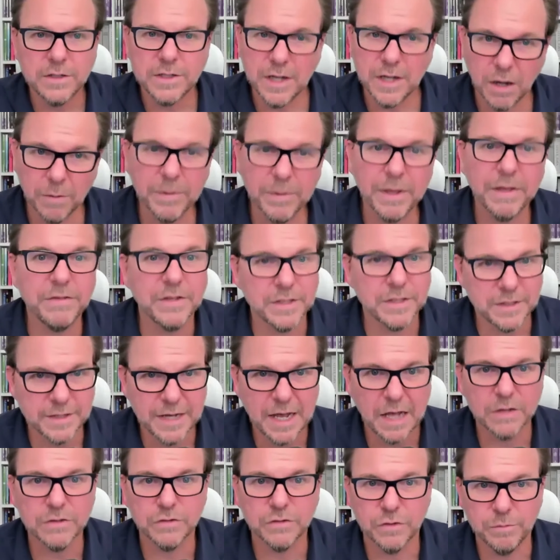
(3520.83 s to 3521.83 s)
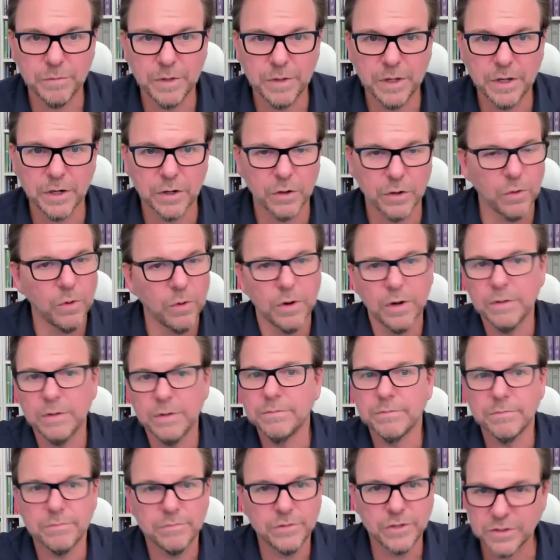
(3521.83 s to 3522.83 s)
tell me if this sounds familiar, or